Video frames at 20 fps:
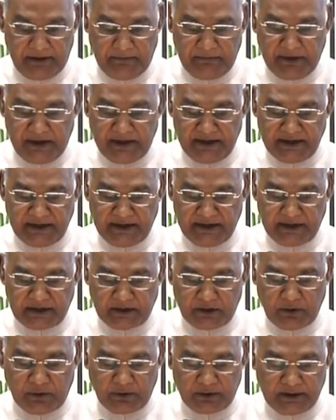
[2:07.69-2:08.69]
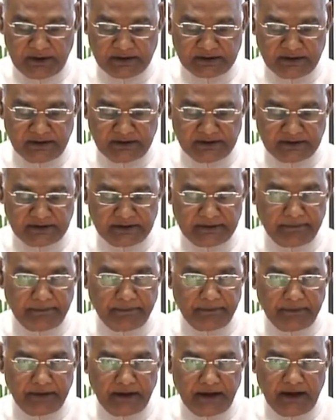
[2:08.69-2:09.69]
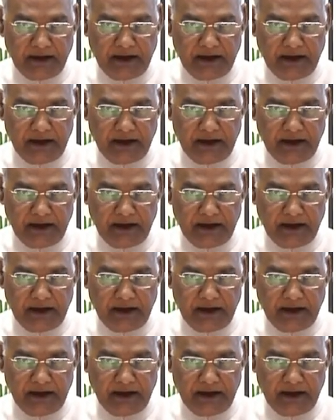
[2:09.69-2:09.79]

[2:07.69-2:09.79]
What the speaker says: Many great locations